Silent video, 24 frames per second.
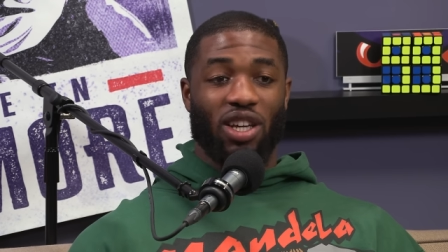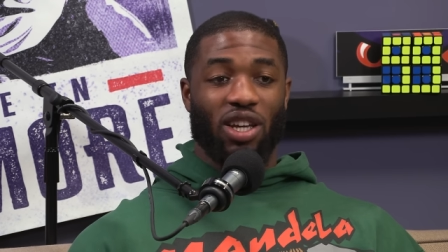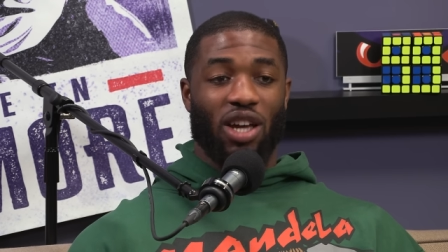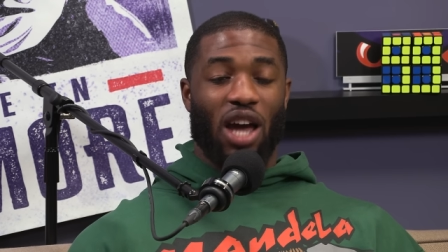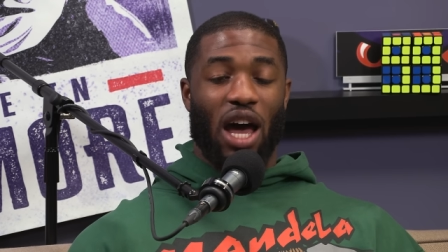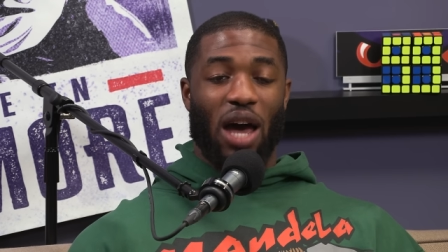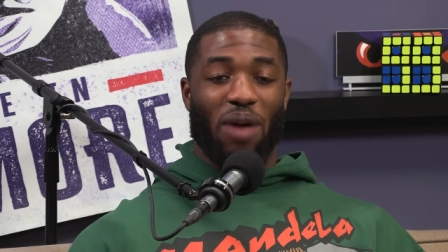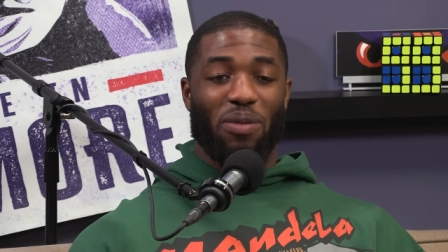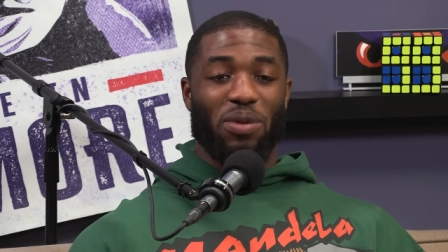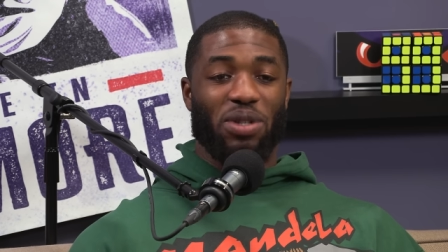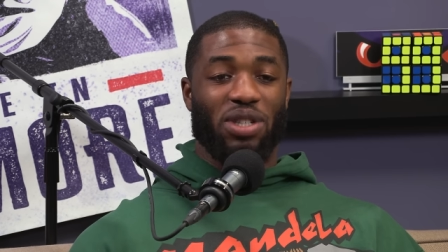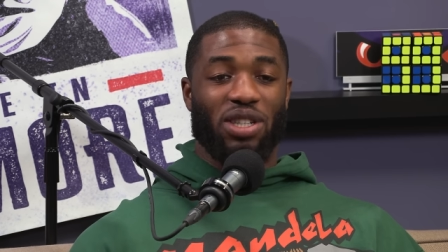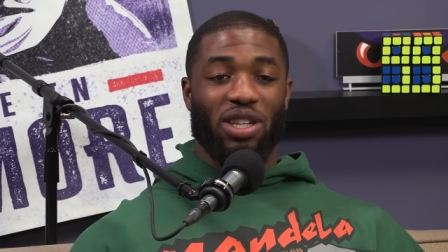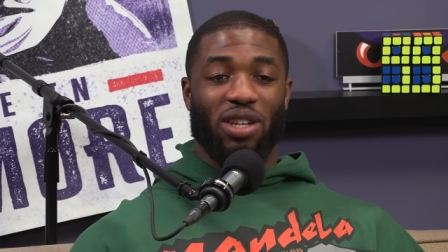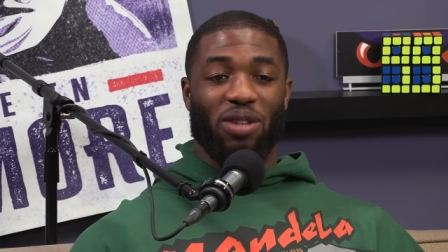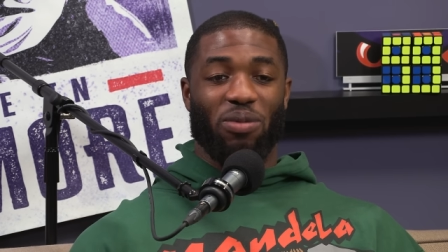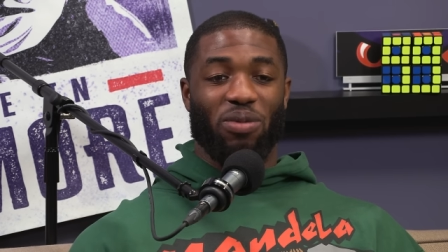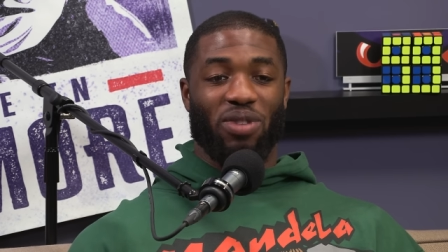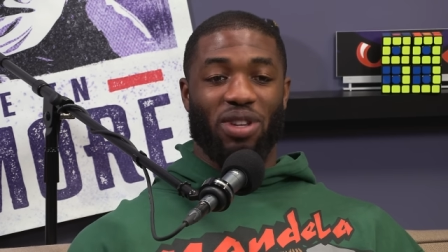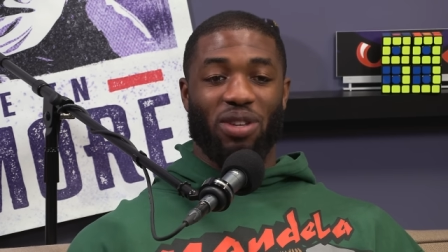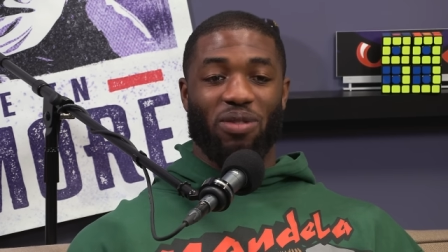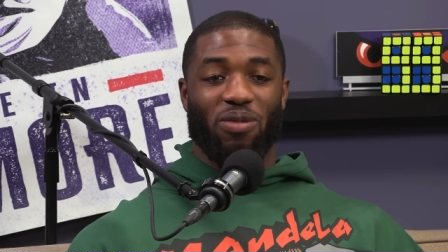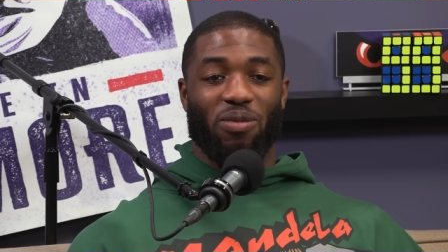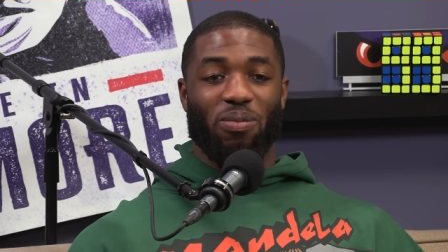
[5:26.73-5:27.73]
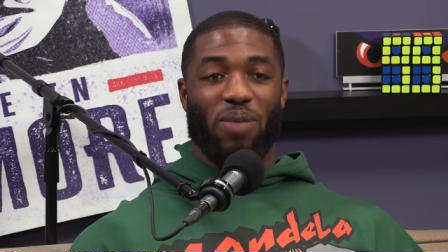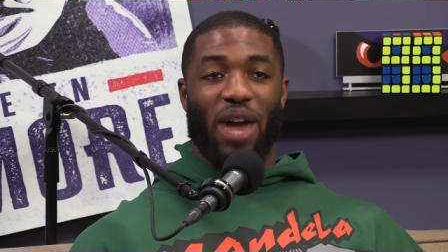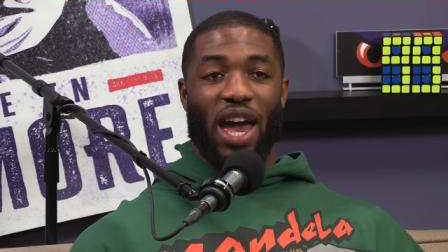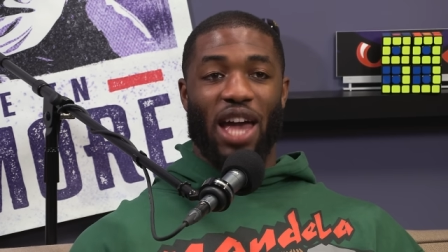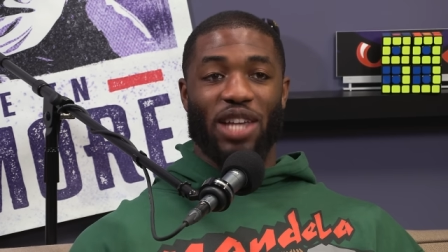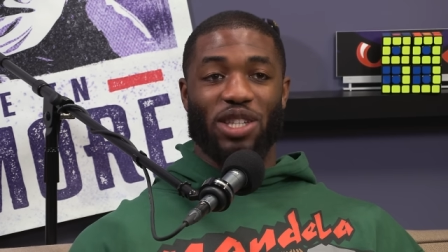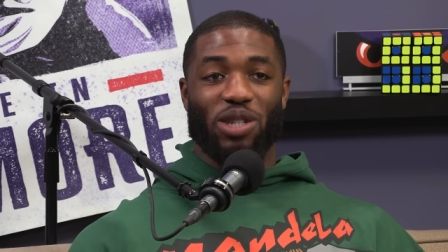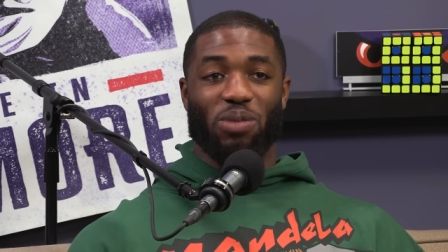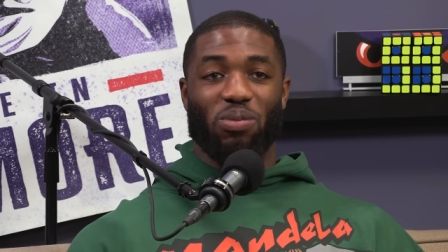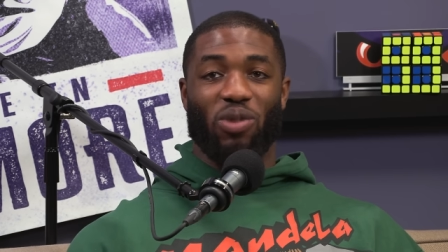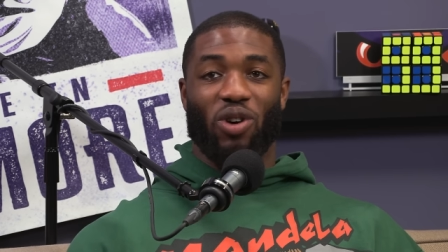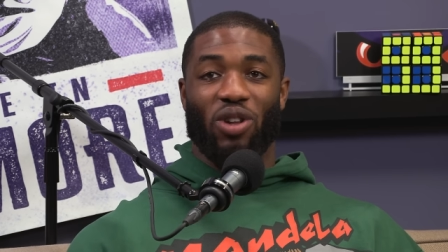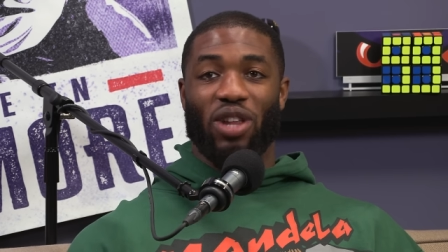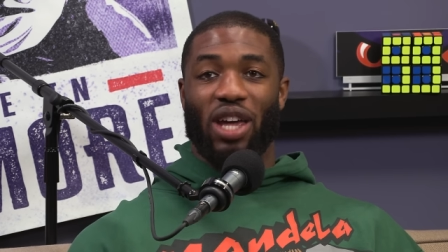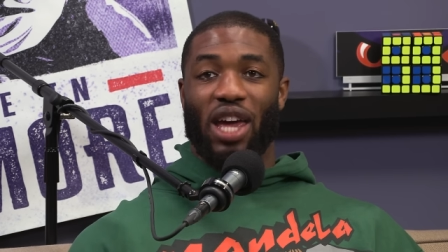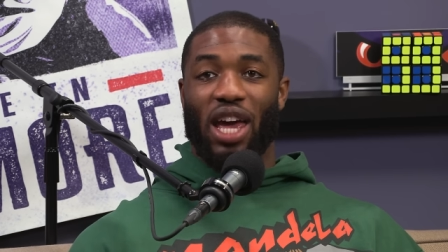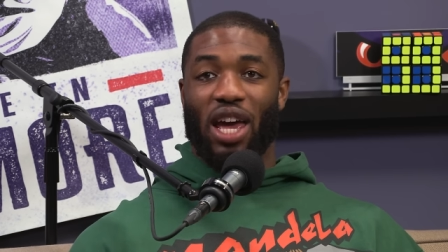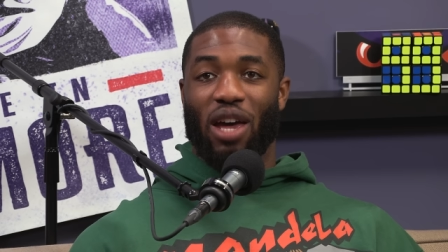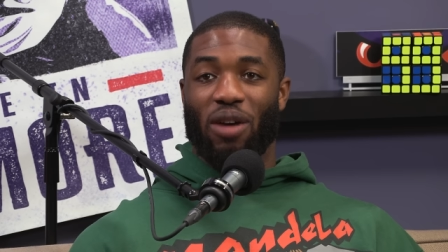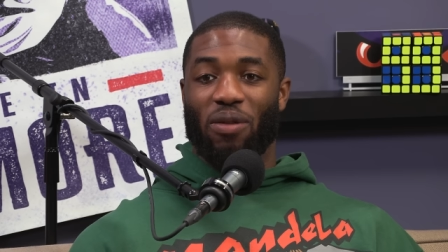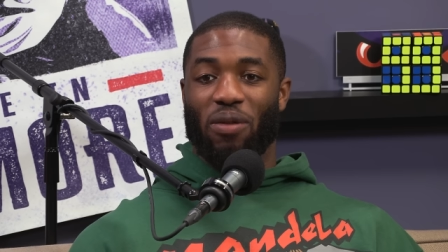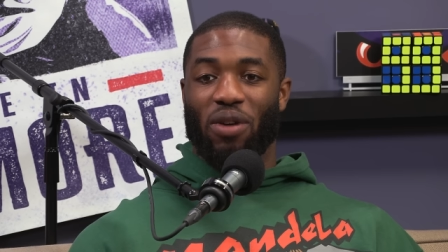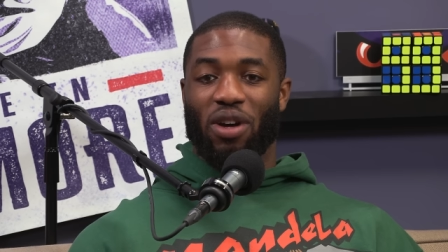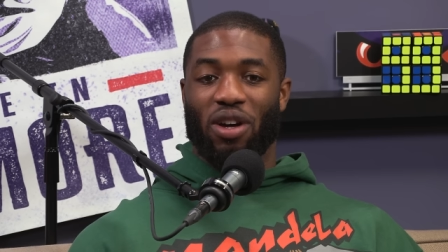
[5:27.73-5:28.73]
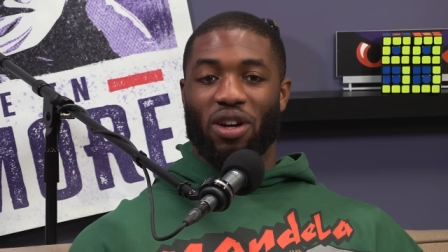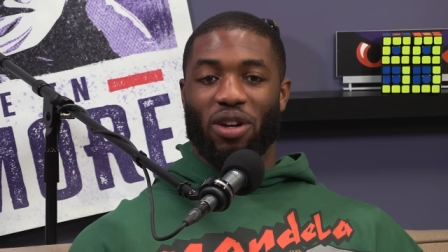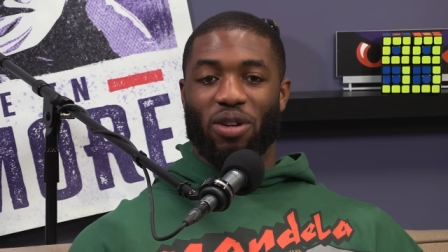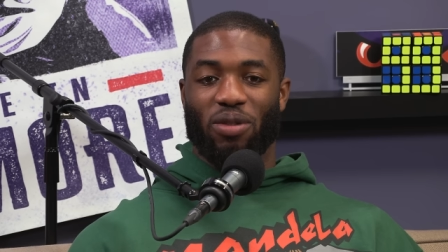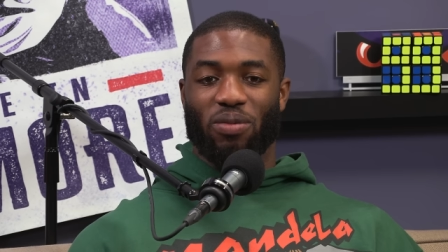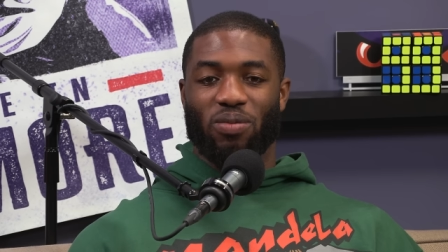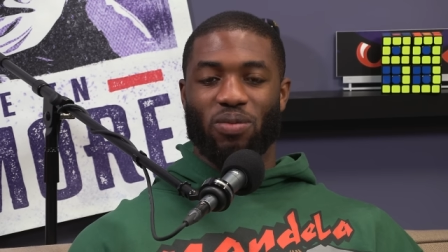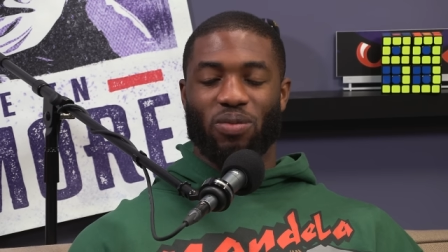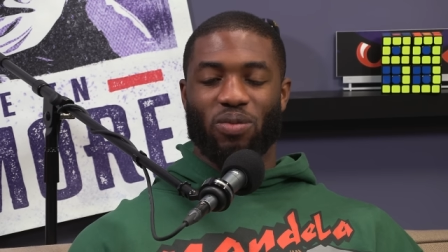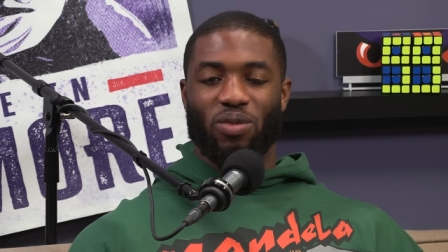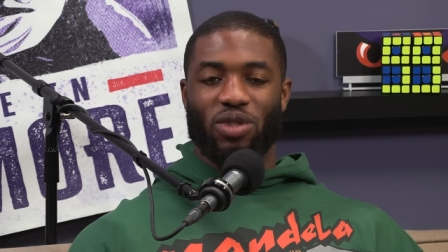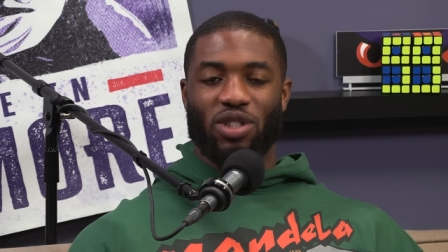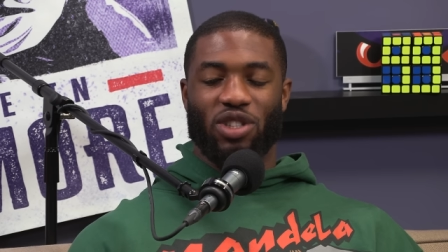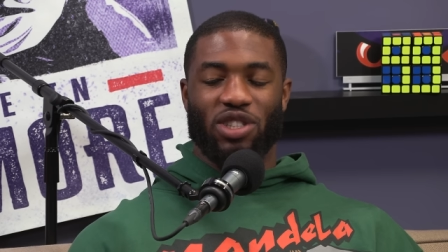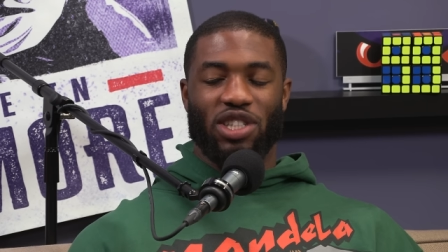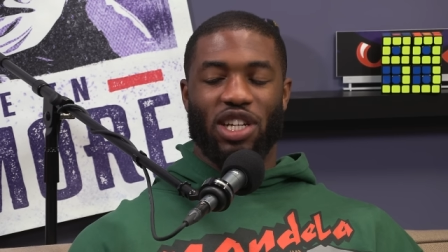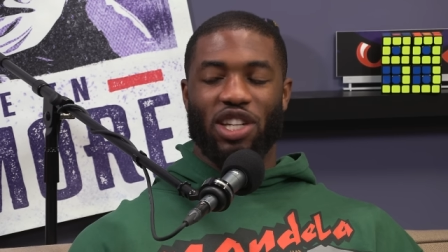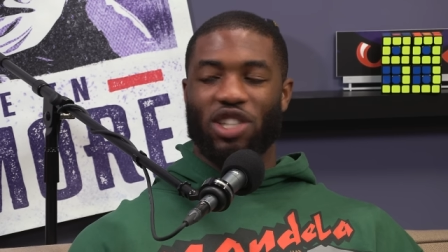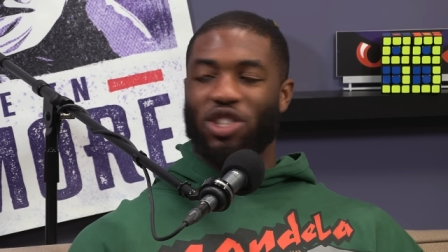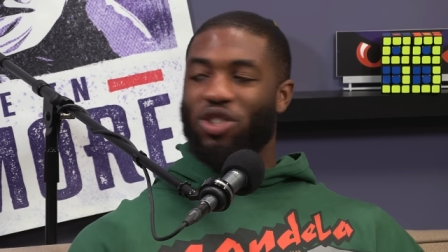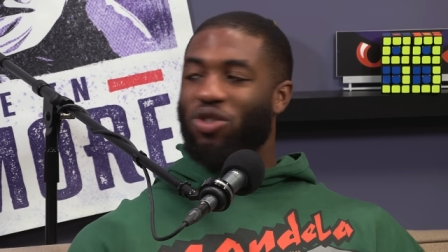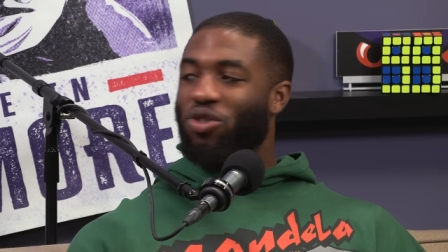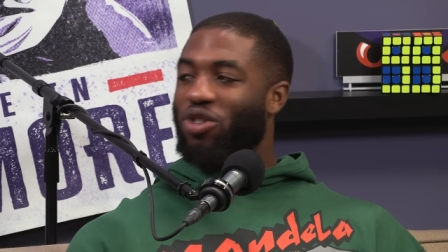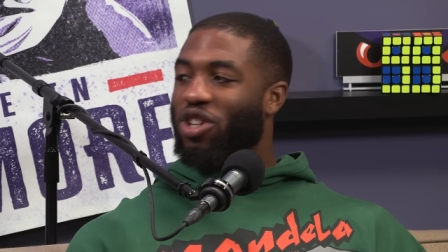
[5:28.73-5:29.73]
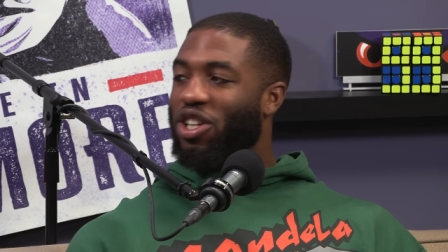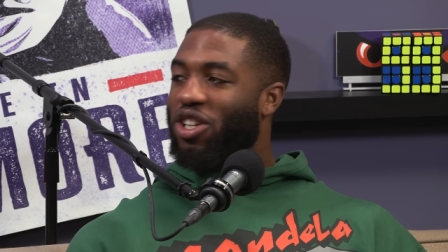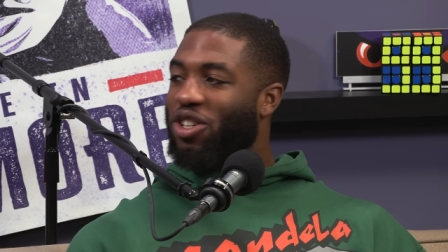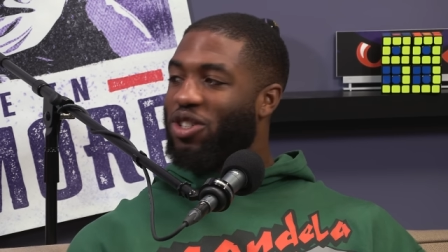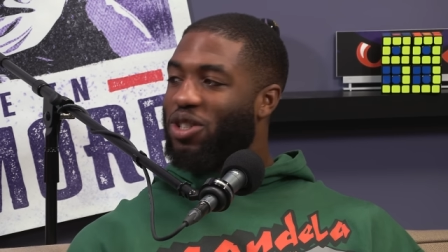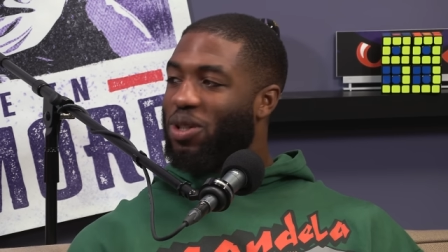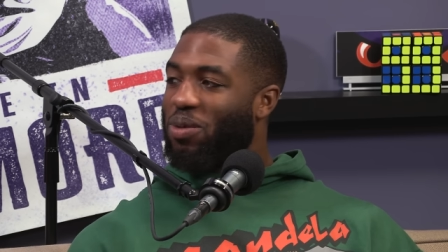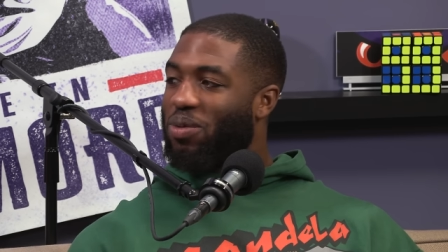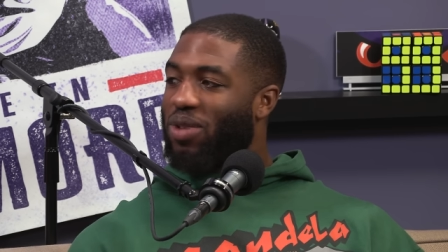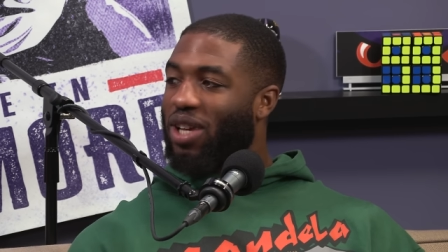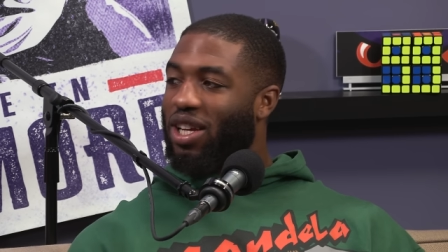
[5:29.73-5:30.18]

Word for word: obviously in, in basketball, they have, um, we just had a screen or something